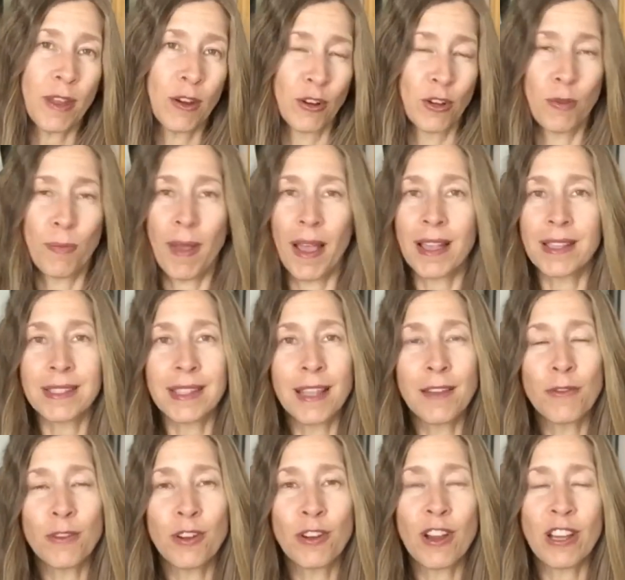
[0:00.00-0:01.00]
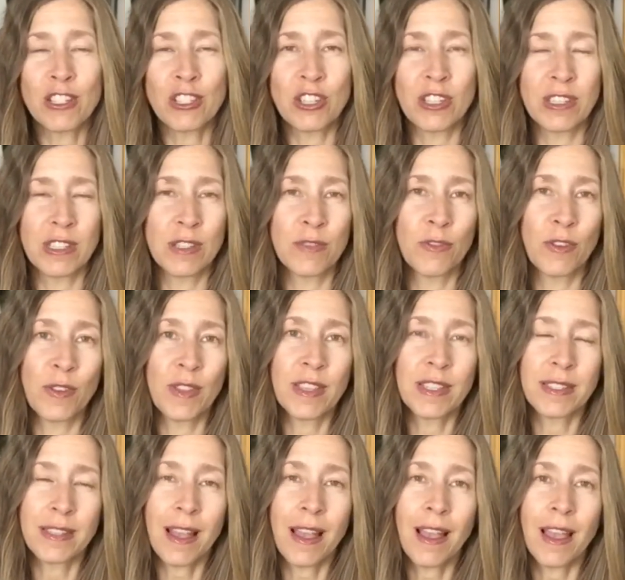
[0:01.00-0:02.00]
or your past life regressions for this
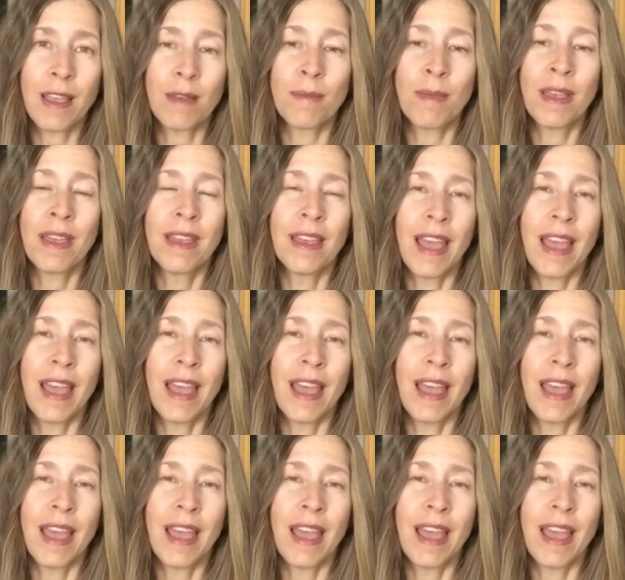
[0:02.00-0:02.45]
time,